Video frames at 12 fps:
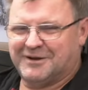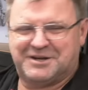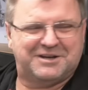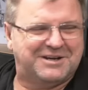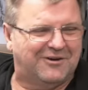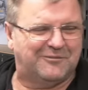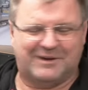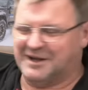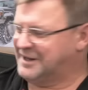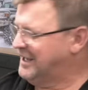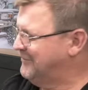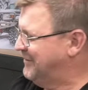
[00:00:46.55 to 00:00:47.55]
I didn't know
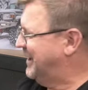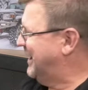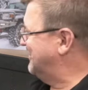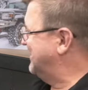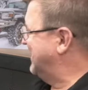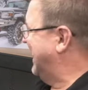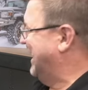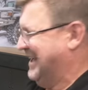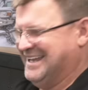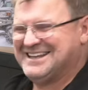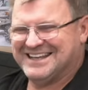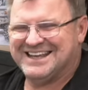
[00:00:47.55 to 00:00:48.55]
about that. What happened there?
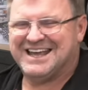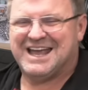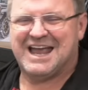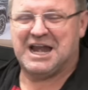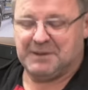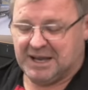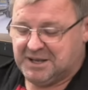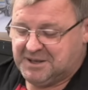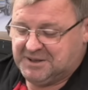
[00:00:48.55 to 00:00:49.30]
Anyway,